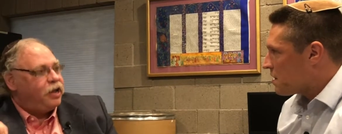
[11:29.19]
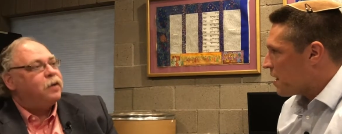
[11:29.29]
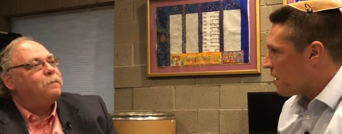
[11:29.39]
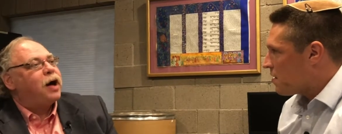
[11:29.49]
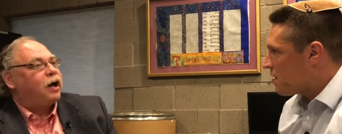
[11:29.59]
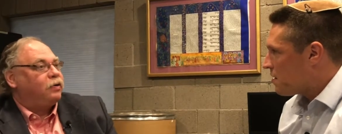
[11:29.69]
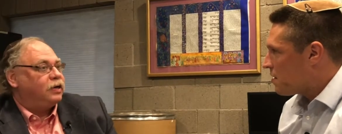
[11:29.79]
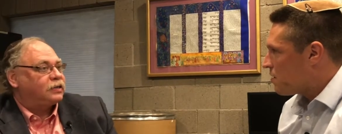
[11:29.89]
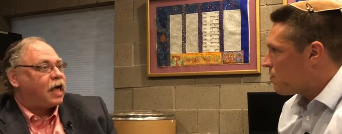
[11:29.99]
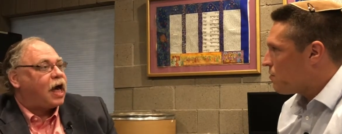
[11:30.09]
Speaker 1: you know
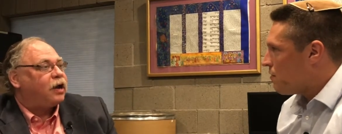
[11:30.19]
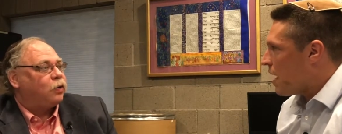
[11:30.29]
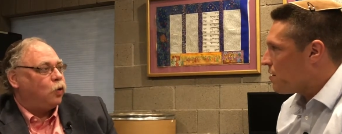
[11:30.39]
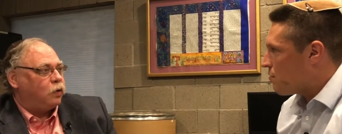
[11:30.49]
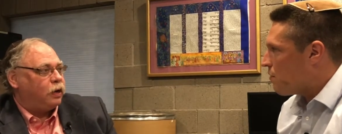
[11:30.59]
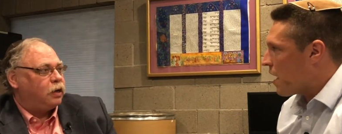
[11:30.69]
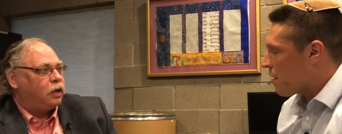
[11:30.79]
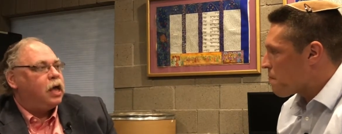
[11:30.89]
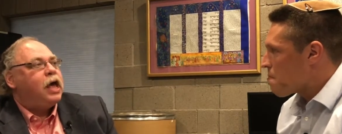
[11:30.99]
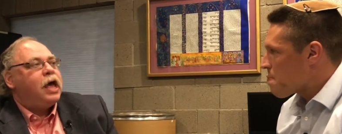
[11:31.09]
modernist category.
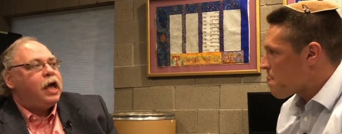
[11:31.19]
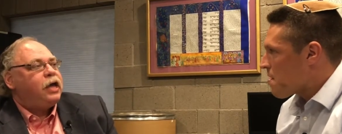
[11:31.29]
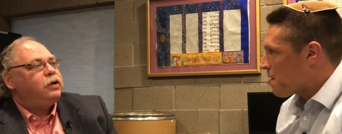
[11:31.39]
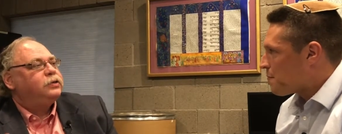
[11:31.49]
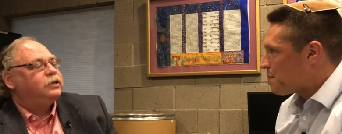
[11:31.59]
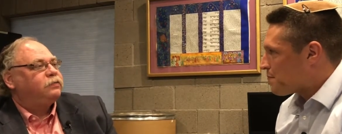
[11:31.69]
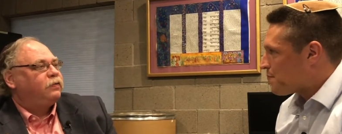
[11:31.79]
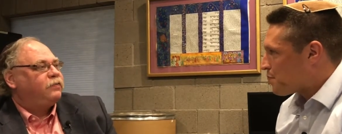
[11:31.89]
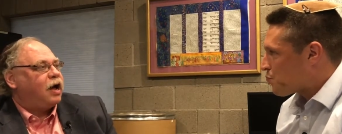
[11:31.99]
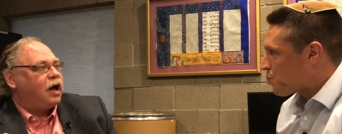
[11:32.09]
Right, He uses the
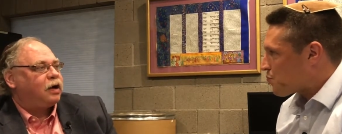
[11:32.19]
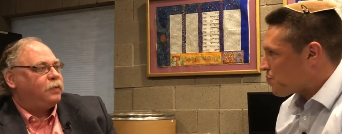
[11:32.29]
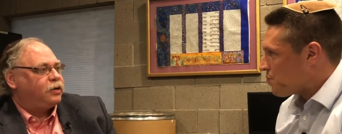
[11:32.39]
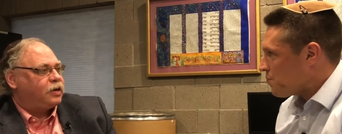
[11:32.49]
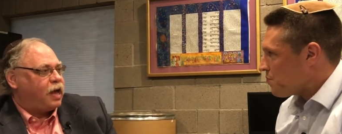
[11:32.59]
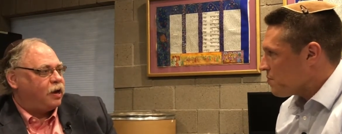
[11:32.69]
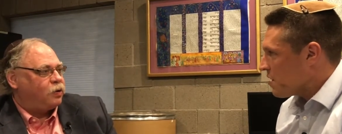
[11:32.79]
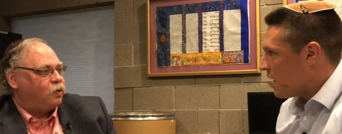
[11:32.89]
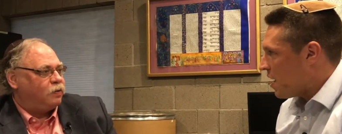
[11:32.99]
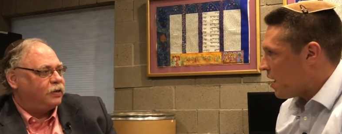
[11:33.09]
Rav Nachman
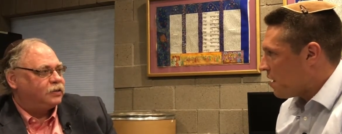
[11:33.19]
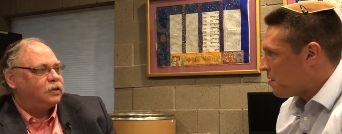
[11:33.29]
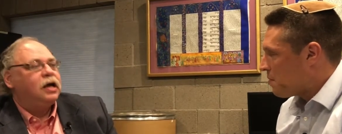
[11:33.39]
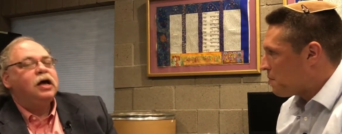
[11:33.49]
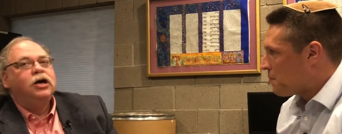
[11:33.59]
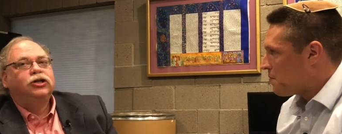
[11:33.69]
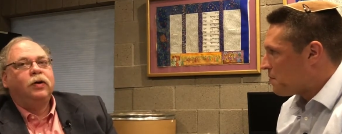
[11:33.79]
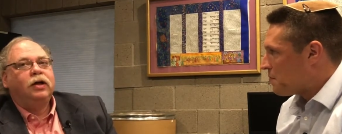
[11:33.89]
categories. Right. So